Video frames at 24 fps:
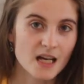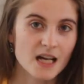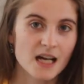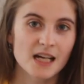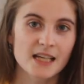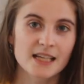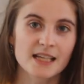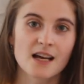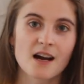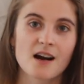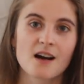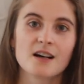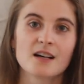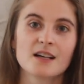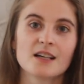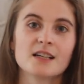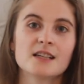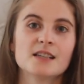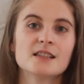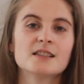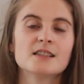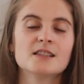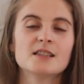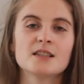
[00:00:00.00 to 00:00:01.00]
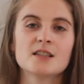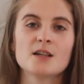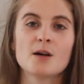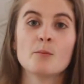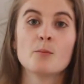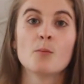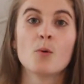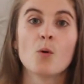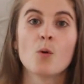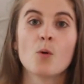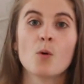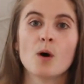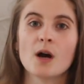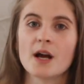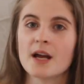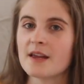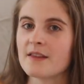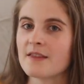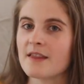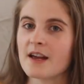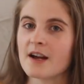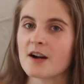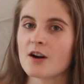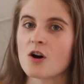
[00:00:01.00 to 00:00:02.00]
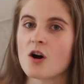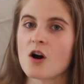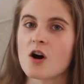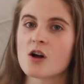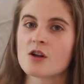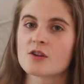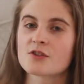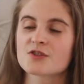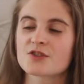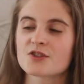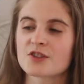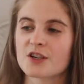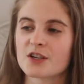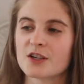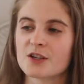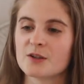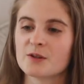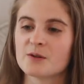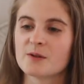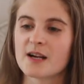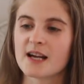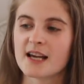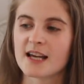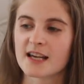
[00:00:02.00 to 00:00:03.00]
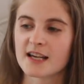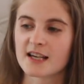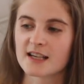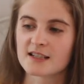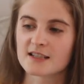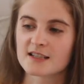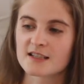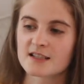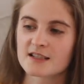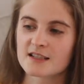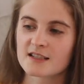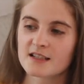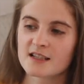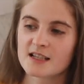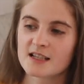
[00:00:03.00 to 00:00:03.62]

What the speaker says: a young boy there also, and